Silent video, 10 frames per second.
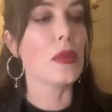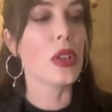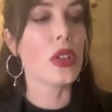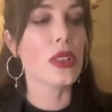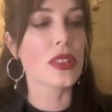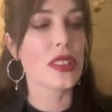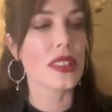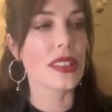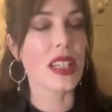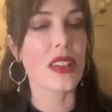We also
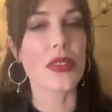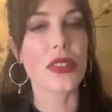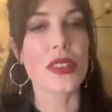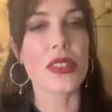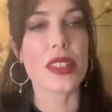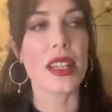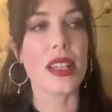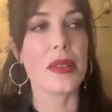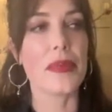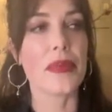discovered
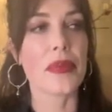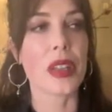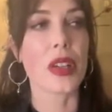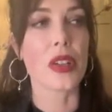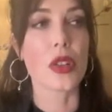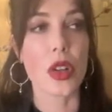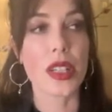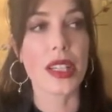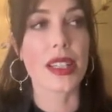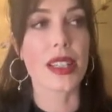
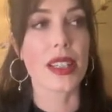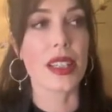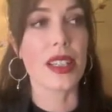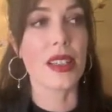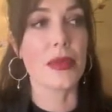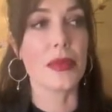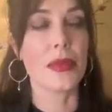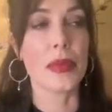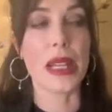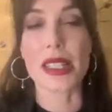chronic
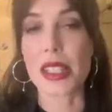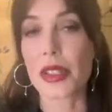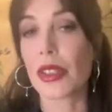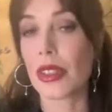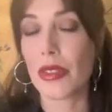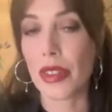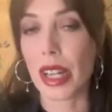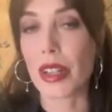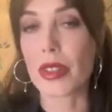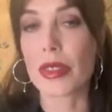bacterial and
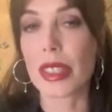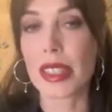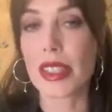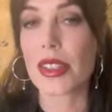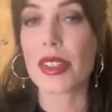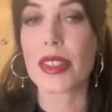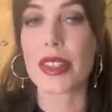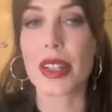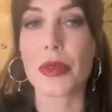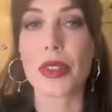viral conditions
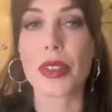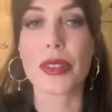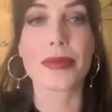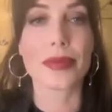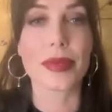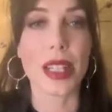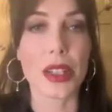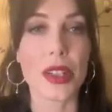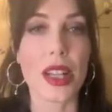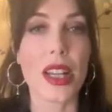that were
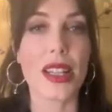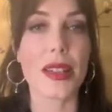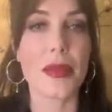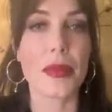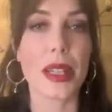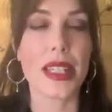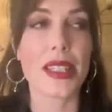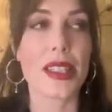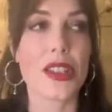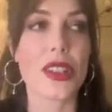underlying my
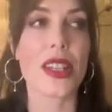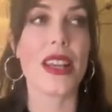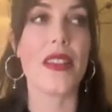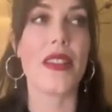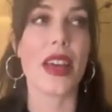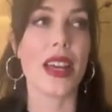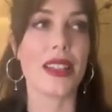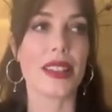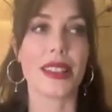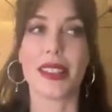condition, and
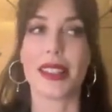that